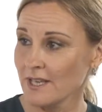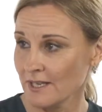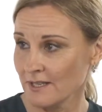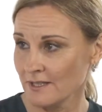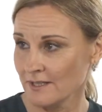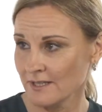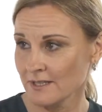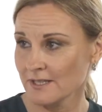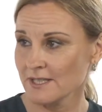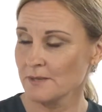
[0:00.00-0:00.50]

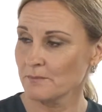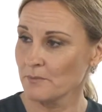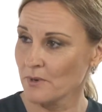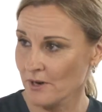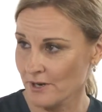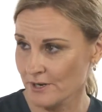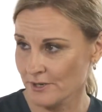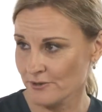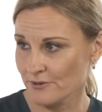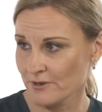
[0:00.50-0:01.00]
end
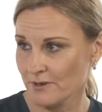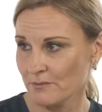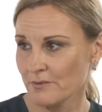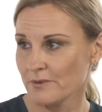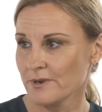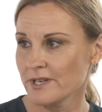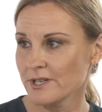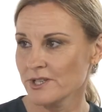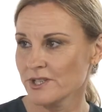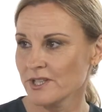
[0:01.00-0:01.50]
expiratory
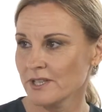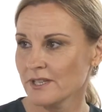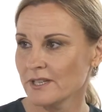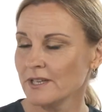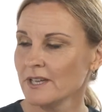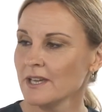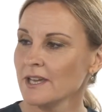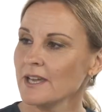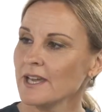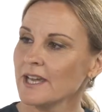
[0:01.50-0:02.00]
pressure,
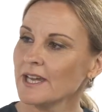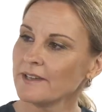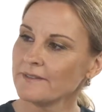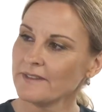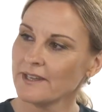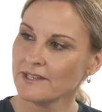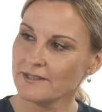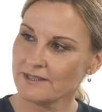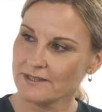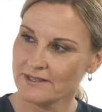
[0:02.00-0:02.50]
and
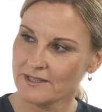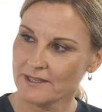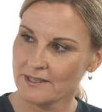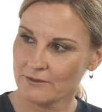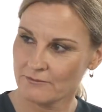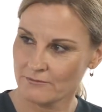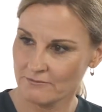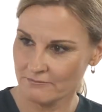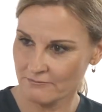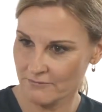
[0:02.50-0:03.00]
that's
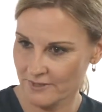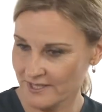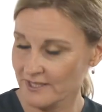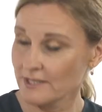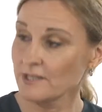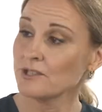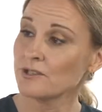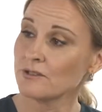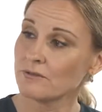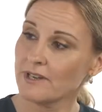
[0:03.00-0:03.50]
the
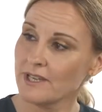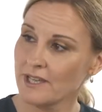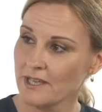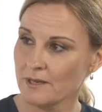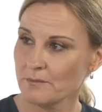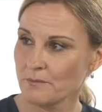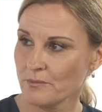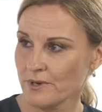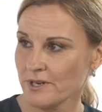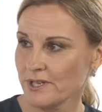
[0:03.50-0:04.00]
residual
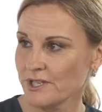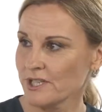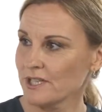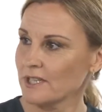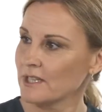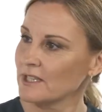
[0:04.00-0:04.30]
air pressure